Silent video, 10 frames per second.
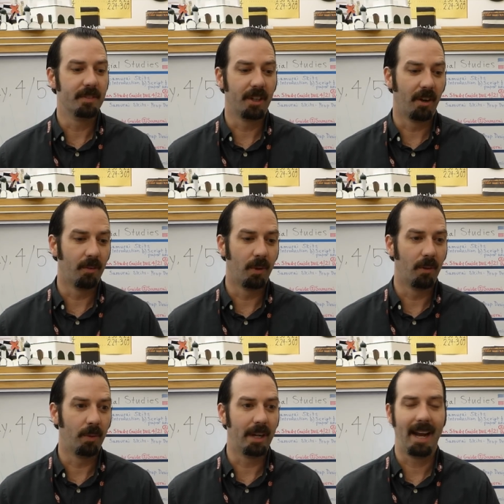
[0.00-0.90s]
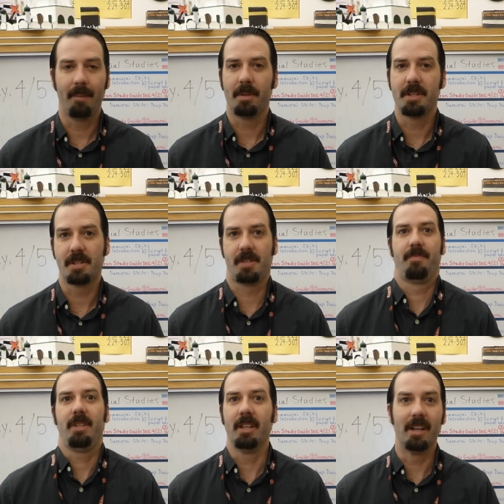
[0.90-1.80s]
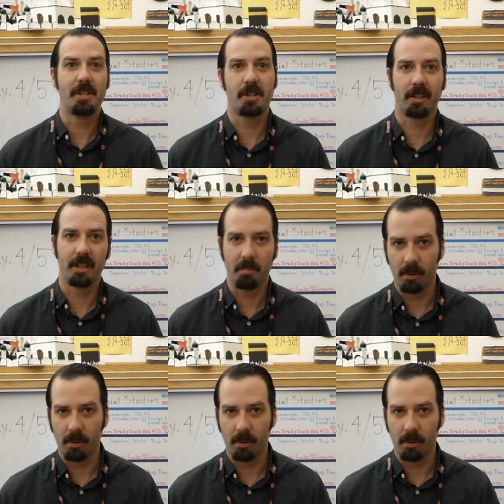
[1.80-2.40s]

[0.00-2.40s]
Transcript: you know what what happens in a circuit